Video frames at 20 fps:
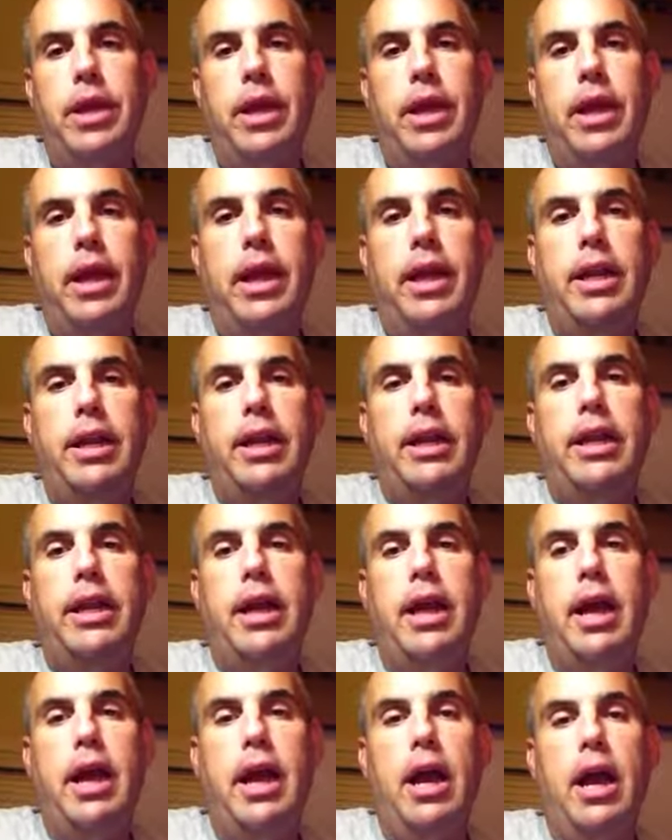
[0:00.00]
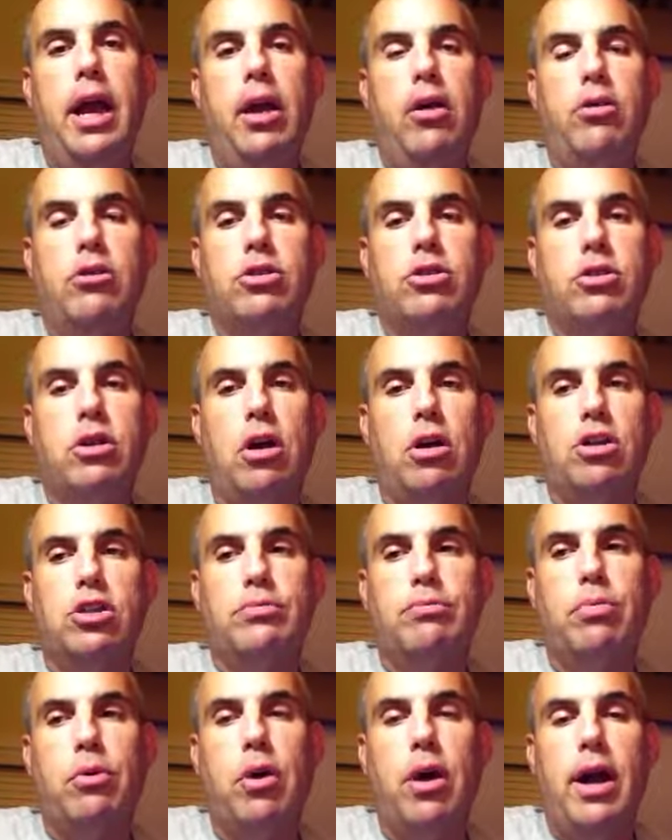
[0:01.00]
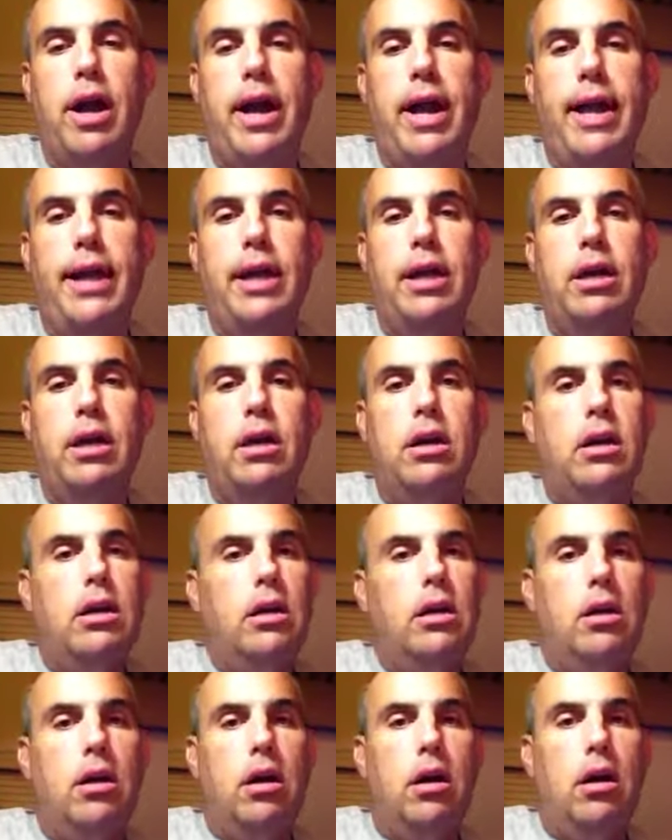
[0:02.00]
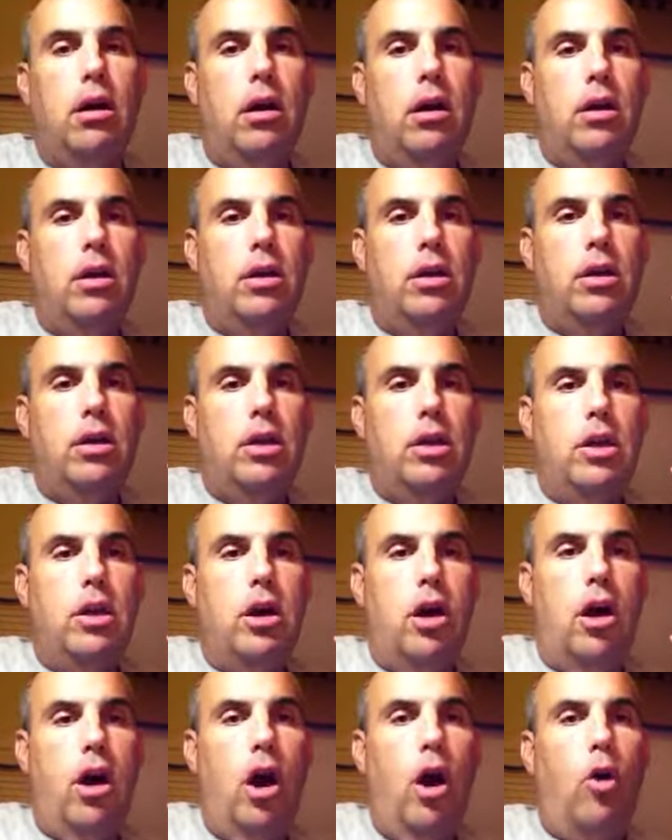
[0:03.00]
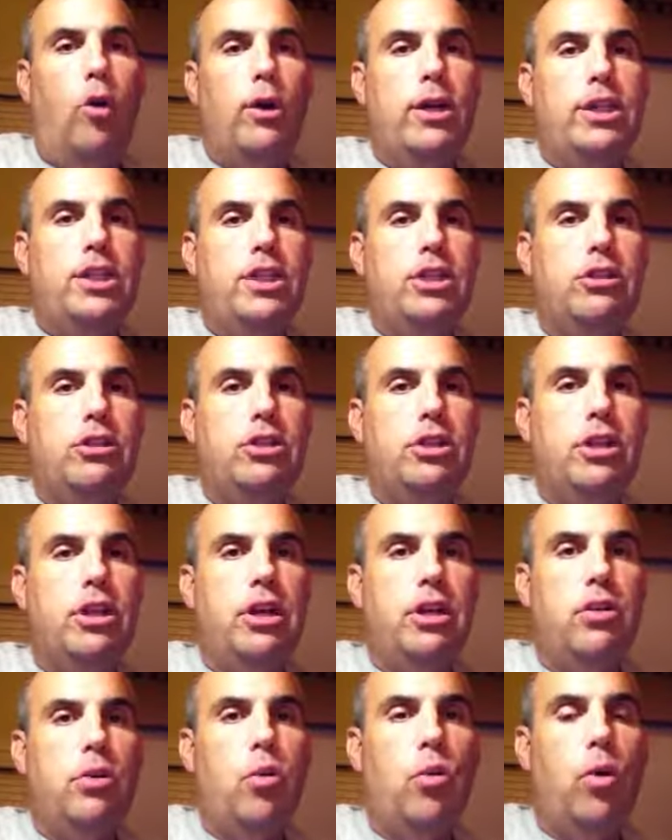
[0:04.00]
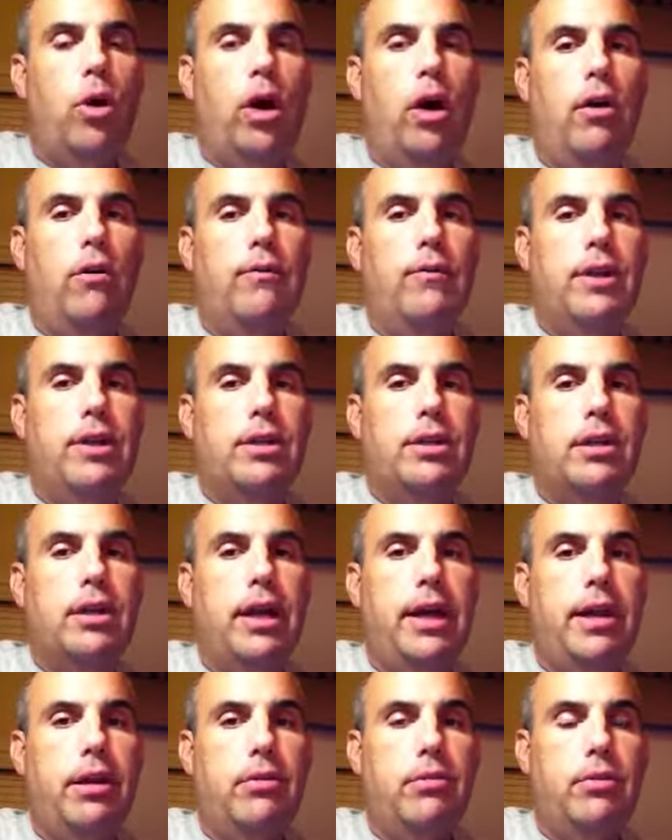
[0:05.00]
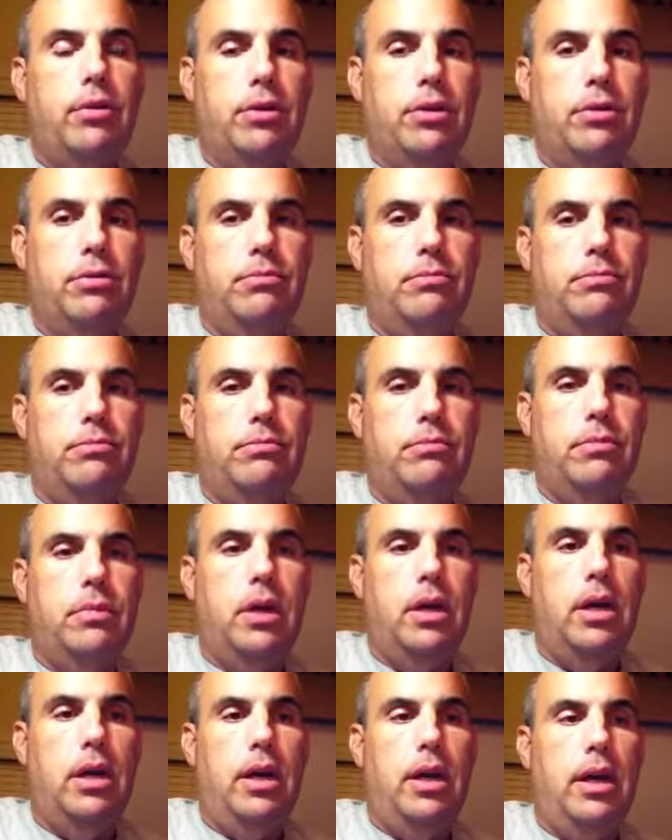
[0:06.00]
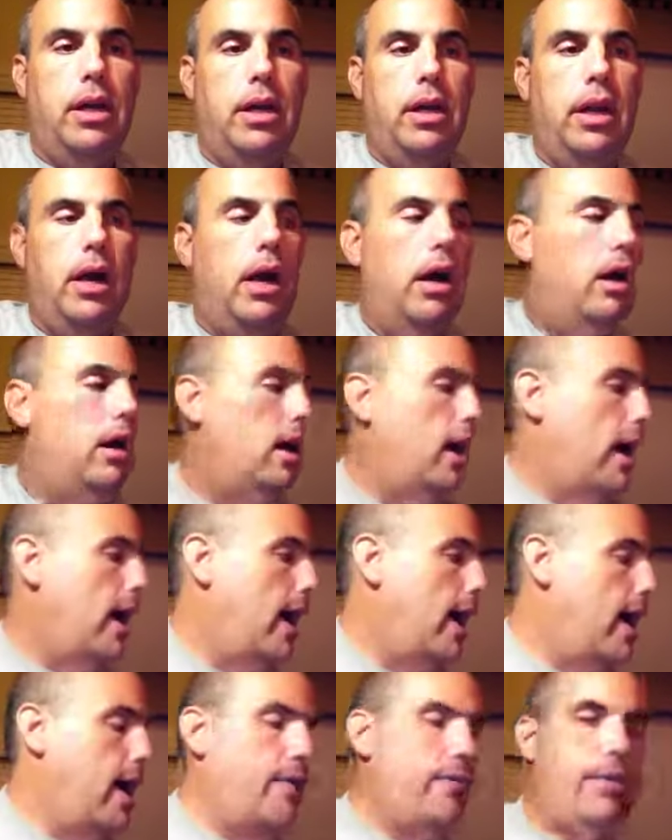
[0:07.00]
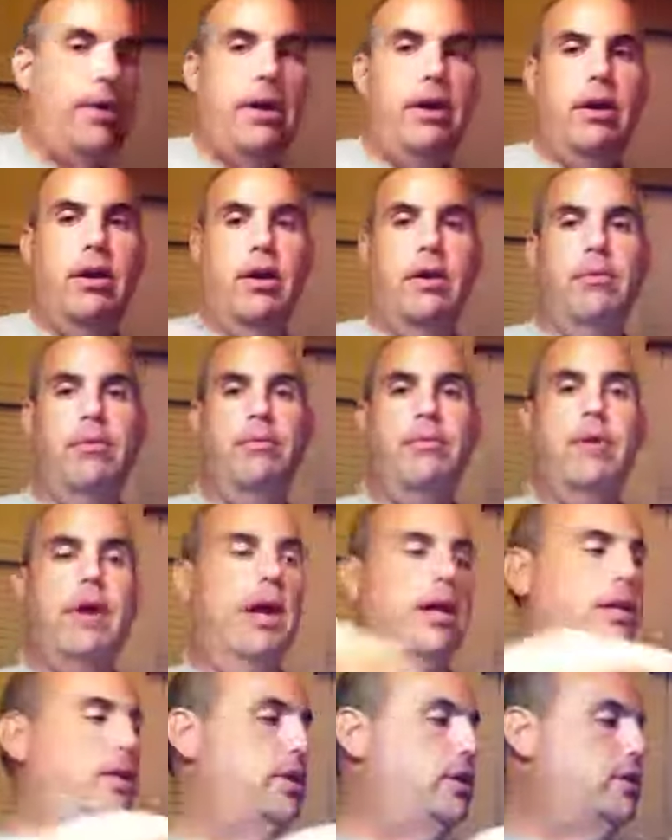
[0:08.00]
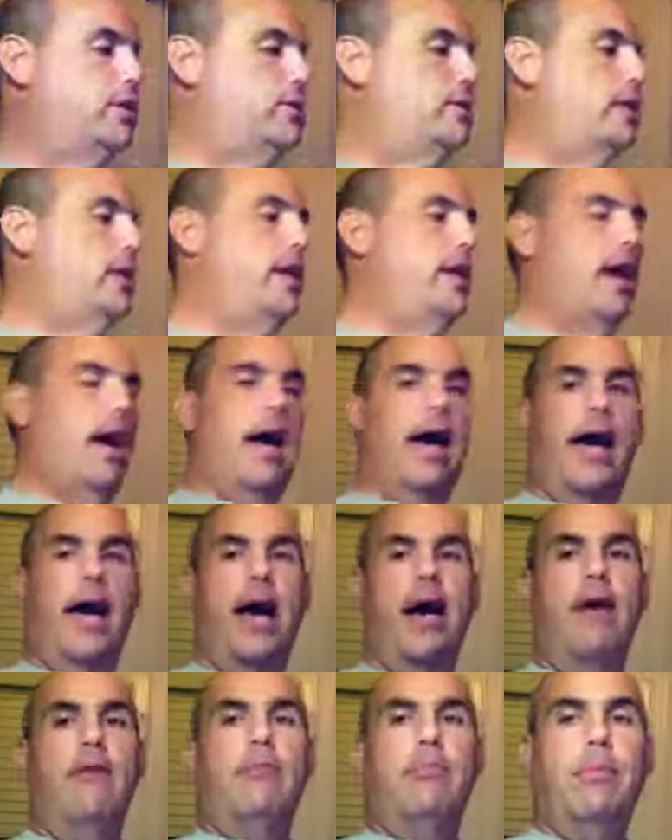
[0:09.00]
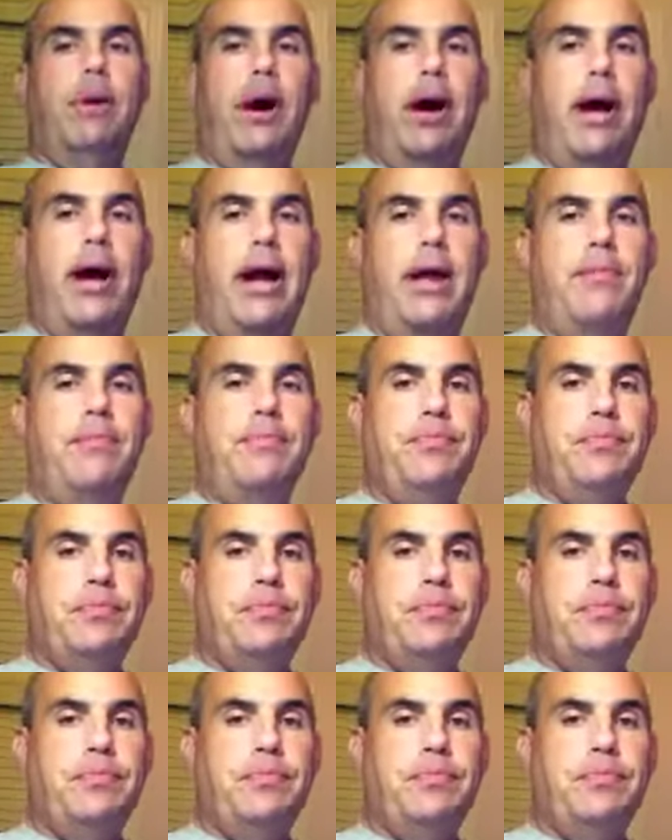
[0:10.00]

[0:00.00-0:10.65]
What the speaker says: any aerosol spray, always use it in a well ventilated room. Now I have here, as you can see, I have my